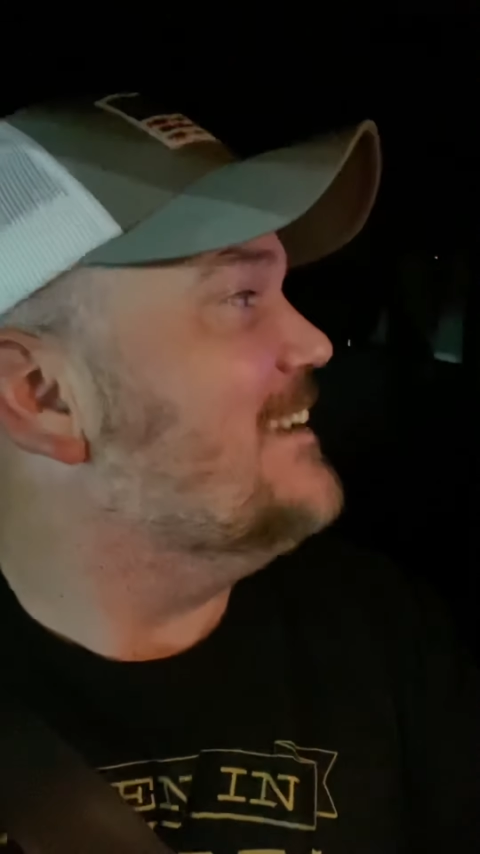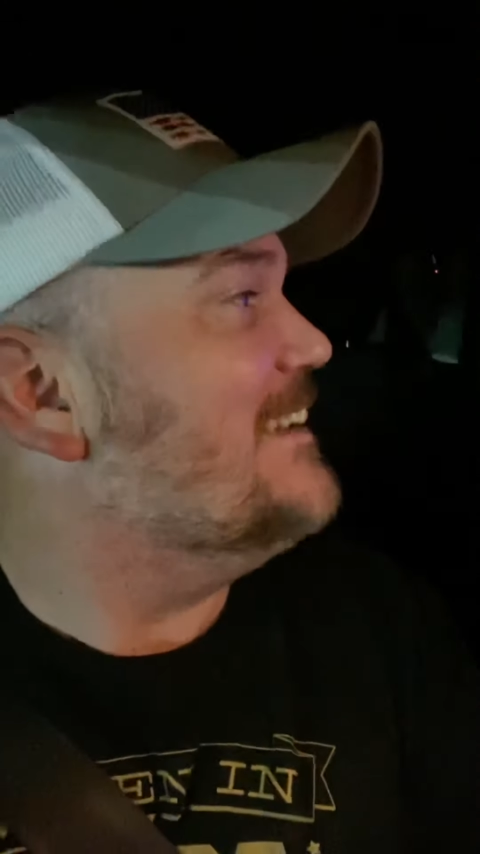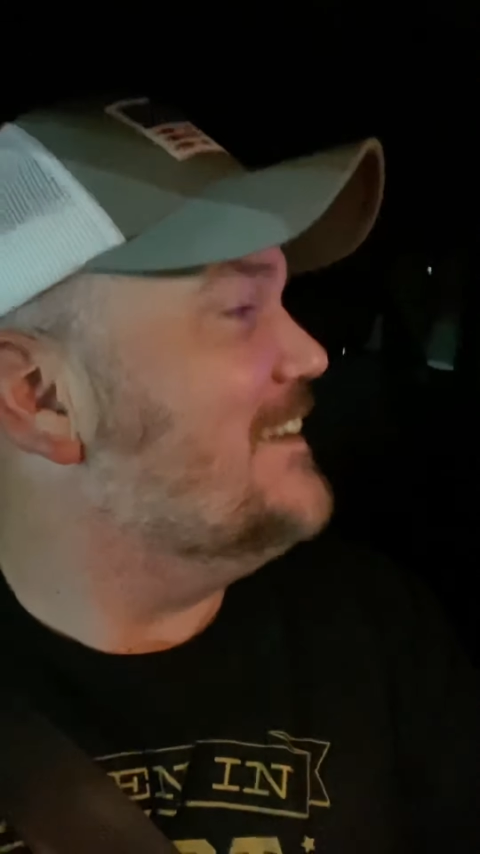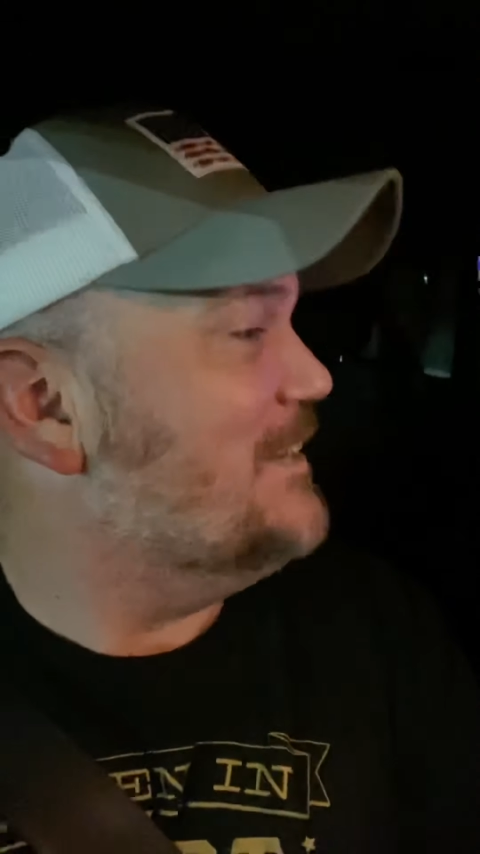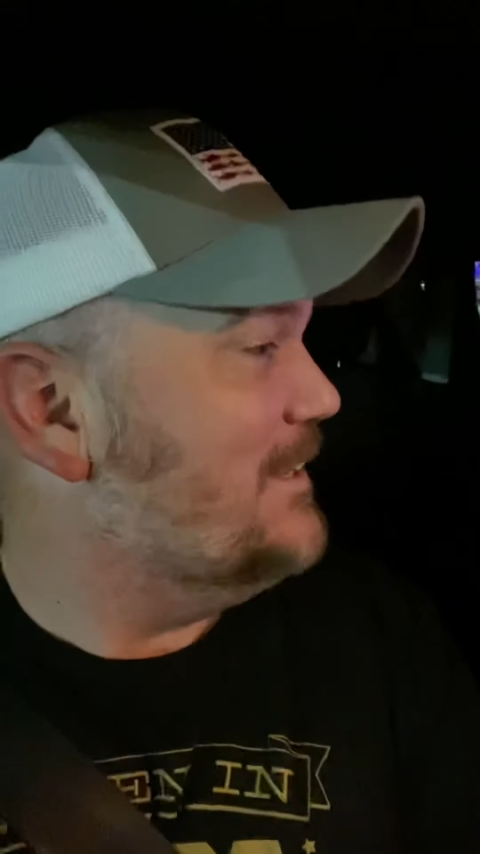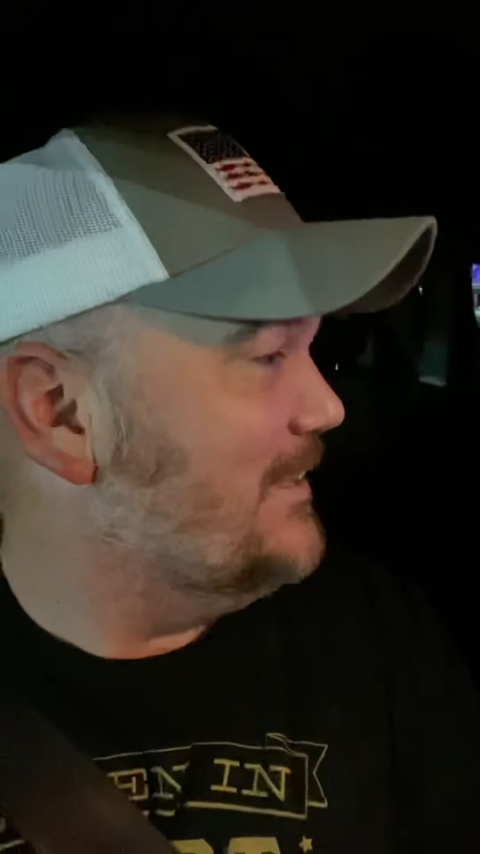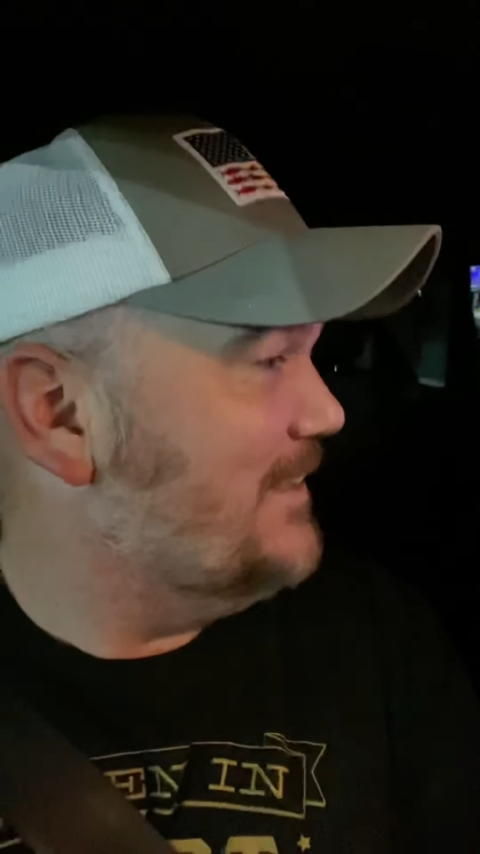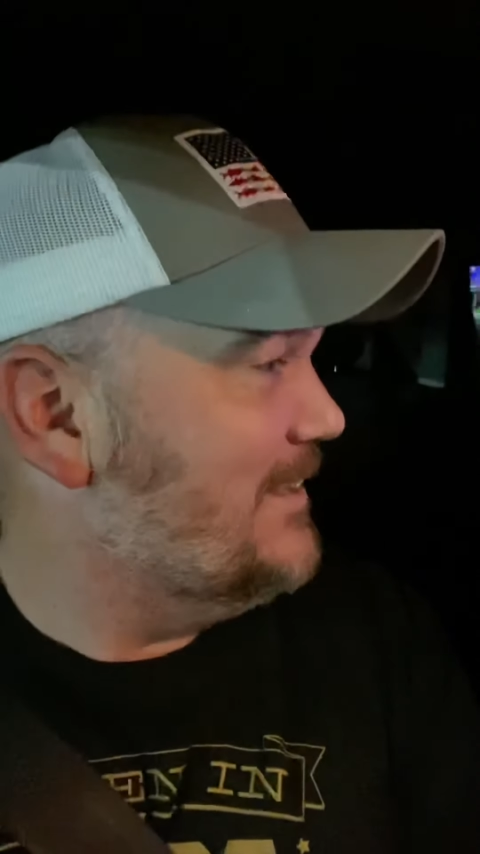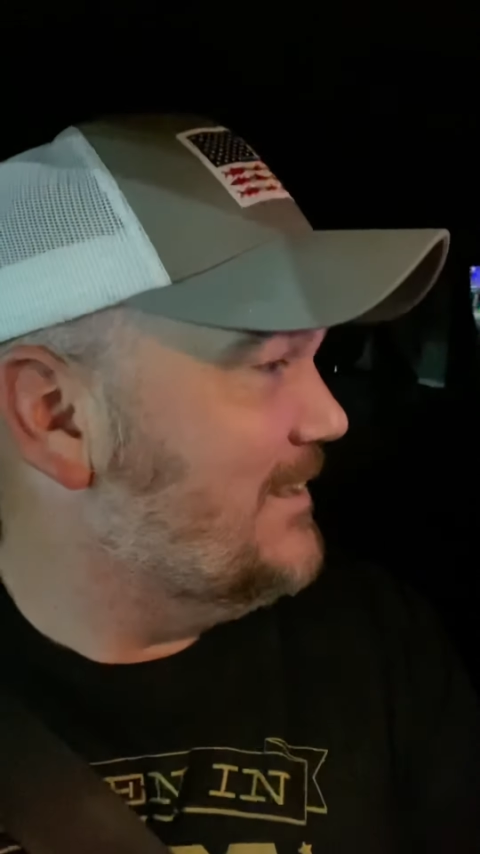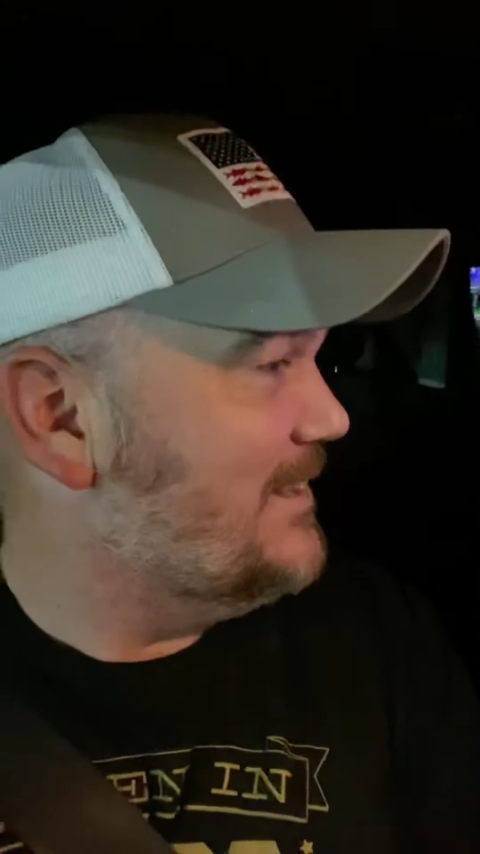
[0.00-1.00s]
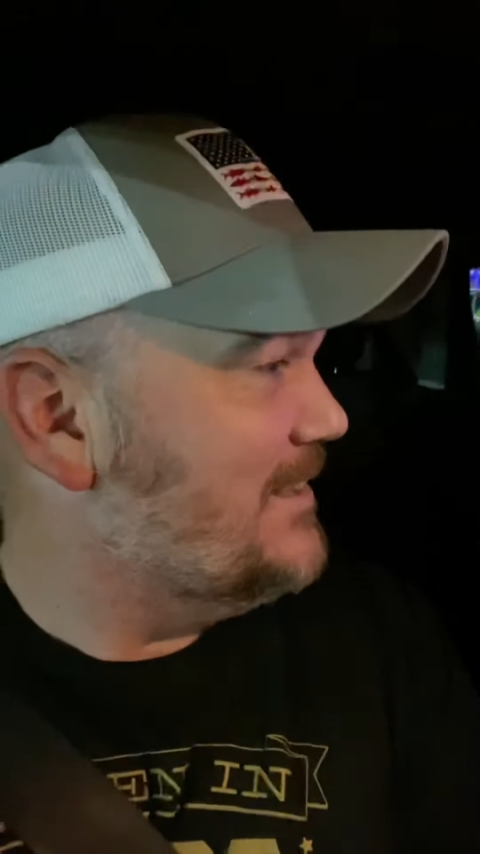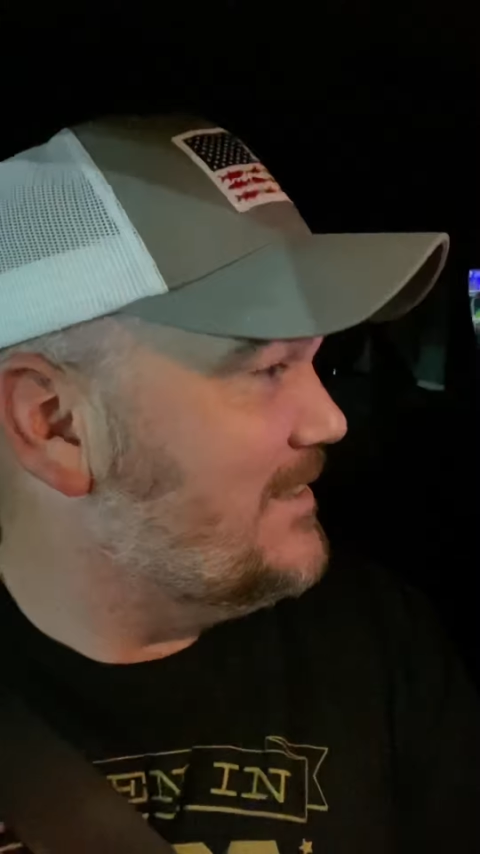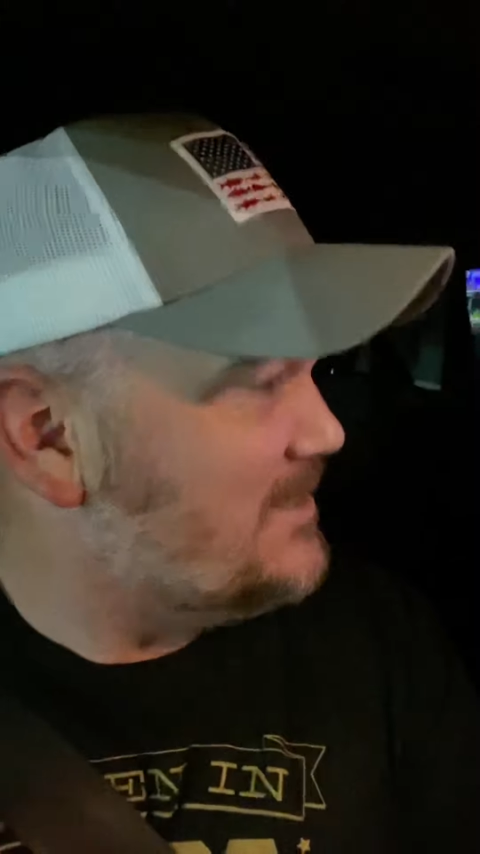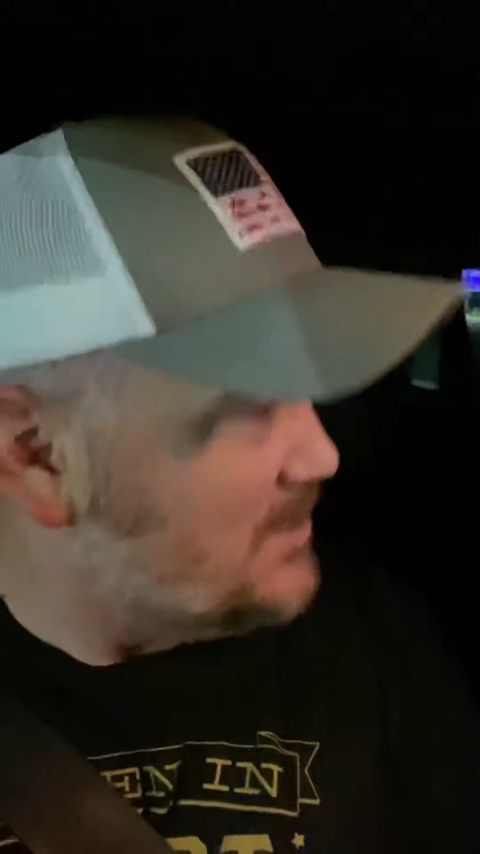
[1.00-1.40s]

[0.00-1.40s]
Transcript: It called. Mom